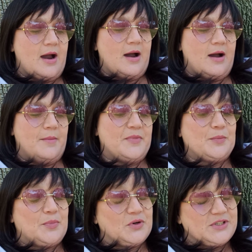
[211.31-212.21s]

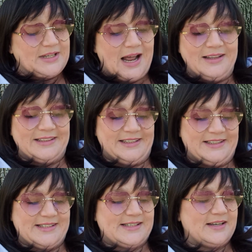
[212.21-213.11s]
the
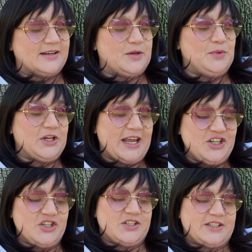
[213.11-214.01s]
personalities,
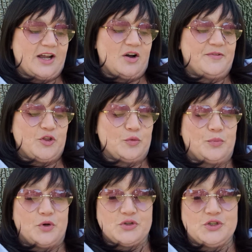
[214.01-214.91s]
communication style of other
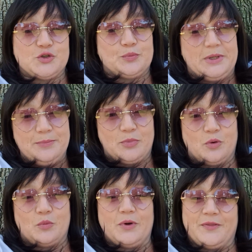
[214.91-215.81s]
persons or
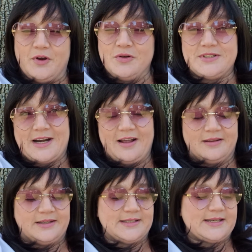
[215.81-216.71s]
people, what their
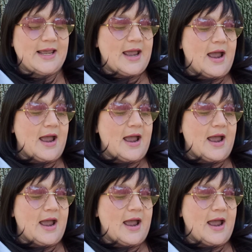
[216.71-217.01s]
style is.